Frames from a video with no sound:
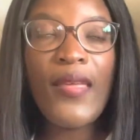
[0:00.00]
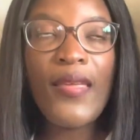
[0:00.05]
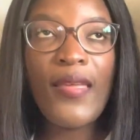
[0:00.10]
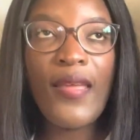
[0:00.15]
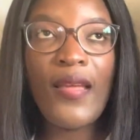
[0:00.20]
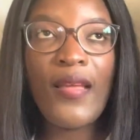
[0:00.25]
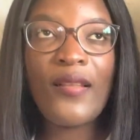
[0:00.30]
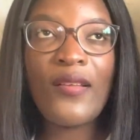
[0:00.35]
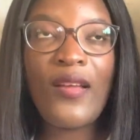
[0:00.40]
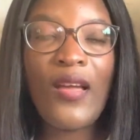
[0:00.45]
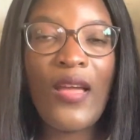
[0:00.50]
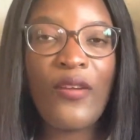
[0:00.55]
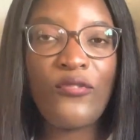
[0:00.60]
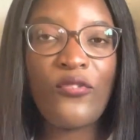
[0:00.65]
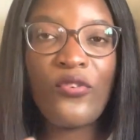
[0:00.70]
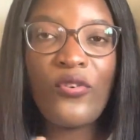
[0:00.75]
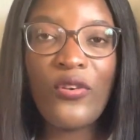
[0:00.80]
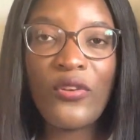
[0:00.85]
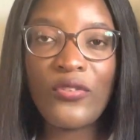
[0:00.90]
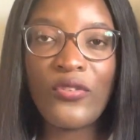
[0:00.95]
and I
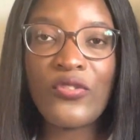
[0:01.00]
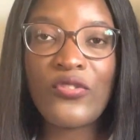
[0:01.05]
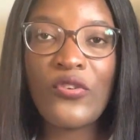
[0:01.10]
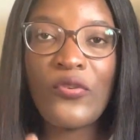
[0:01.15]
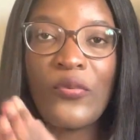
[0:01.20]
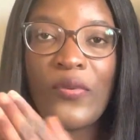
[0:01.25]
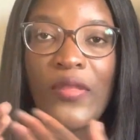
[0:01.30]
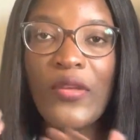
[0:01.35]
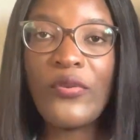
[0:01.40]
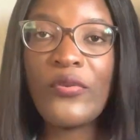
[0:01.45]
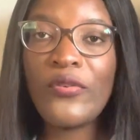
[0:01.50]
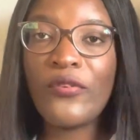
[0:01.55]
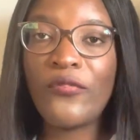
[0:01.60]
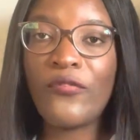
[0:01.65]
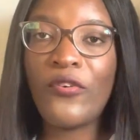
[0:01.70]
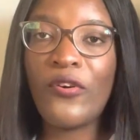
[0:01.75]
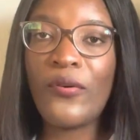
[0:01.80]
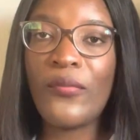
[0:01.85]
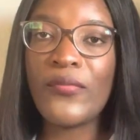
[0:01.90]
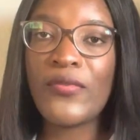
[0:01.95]
forgot also with the
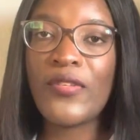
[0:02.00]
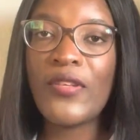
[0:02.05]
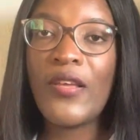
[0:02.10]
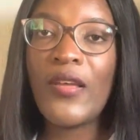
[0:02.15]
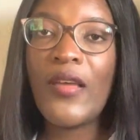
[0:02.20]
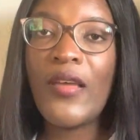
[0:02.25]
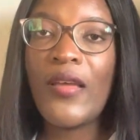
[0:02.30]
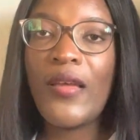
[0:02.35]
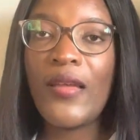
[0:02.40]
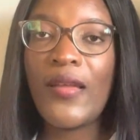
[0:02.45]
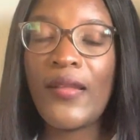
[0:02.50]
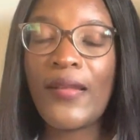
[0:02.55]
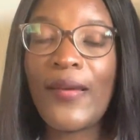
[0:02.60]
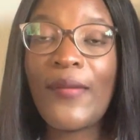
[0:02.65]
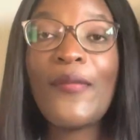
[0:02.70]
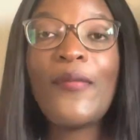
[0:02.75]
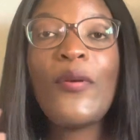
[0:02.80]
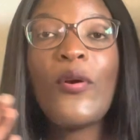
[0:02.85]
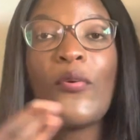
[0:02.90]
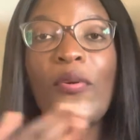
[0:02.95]
uniforms. In
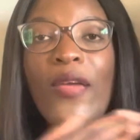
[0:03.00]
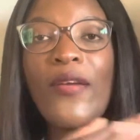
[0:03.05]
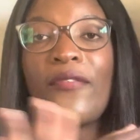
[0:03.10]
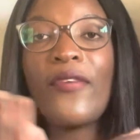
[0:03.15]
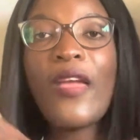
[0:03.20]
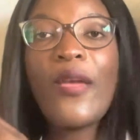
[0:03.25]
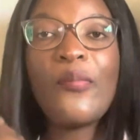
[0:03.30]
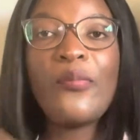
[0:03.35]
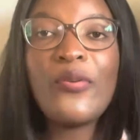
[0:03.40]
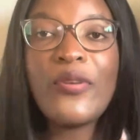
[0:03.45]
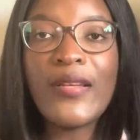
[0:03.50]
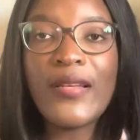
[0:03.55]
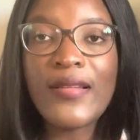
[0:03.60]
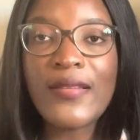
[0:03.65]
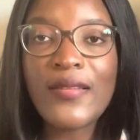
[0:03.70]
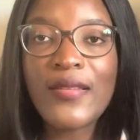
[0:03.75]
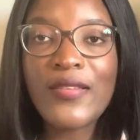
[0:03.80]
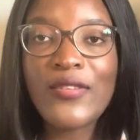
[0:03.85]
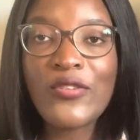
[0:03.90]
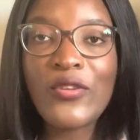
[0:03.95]
Namibia, we have
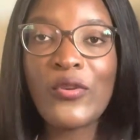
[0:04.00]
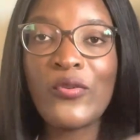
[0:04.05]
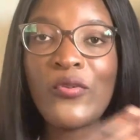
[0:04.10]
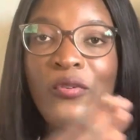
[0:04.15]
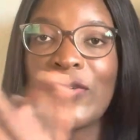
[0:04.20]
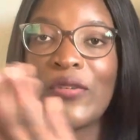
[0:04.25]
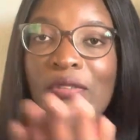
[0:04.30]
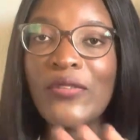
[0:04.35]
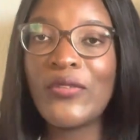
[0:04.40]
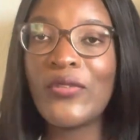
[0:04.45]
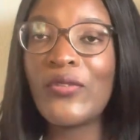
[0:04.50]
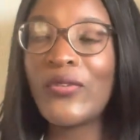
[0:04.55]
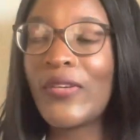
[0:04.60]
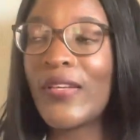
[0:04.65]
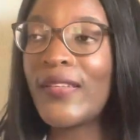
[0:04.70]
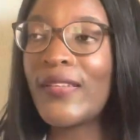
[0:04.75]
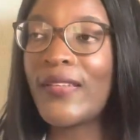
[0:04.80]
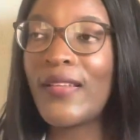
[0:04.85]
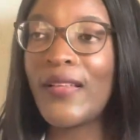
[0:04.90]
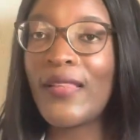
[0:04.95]
epaulets, so you
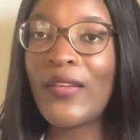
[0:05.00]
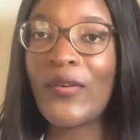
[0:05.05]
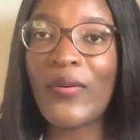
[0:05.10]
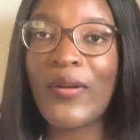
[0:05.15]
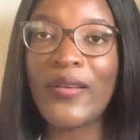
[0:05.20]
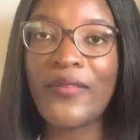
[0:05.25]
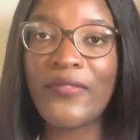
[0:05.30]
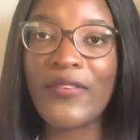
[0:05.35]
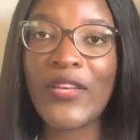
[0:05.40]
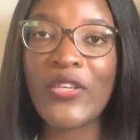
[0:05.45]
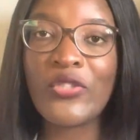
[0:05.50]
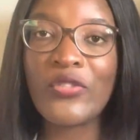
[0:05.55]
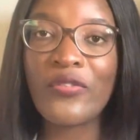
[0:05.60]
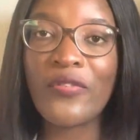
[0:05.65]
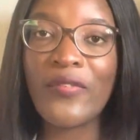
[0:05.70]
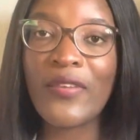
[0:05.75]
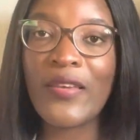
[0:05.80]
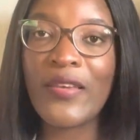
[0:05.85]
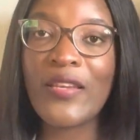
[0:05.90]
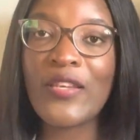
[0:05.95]
can tell the qualification of
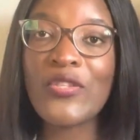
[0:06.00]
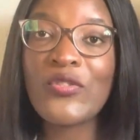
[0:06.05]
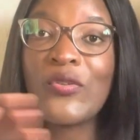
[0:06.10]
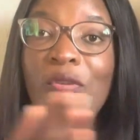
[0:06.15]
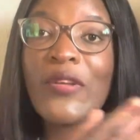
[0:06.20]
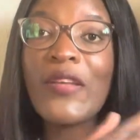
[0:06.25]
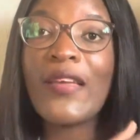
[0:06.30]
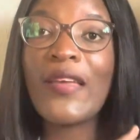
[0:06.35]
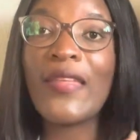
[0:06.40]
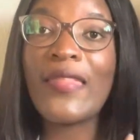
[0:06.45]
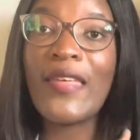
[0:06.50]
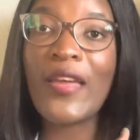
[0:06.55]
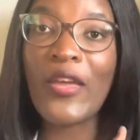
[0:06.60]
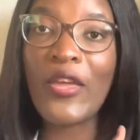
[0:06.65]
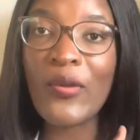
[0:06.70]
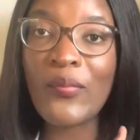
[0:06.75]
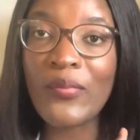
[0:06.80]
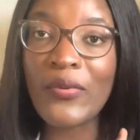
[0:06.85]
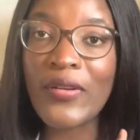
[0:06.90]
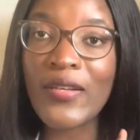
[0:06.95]
the nurse looking at their
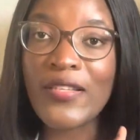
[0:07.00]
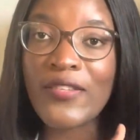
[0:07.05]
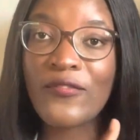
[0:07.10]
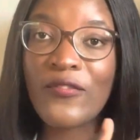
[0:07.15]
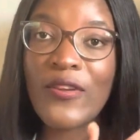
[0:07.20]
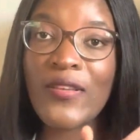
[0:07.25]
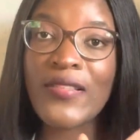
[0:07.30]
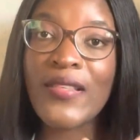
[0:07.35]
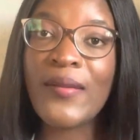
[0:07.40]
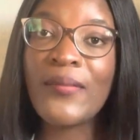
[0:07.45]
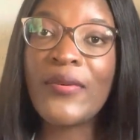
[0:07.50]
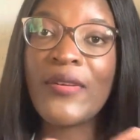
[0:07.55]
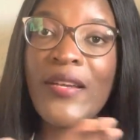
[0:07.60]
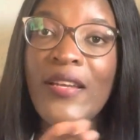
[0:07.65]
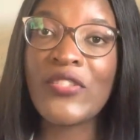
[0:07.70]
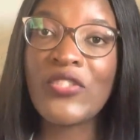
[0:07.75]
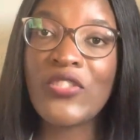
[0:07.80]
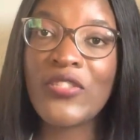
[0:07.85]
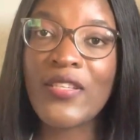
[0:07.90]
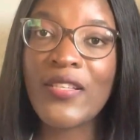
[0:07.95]
epaulets. For example,
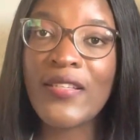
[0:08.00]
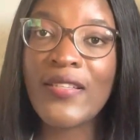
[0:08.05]
registered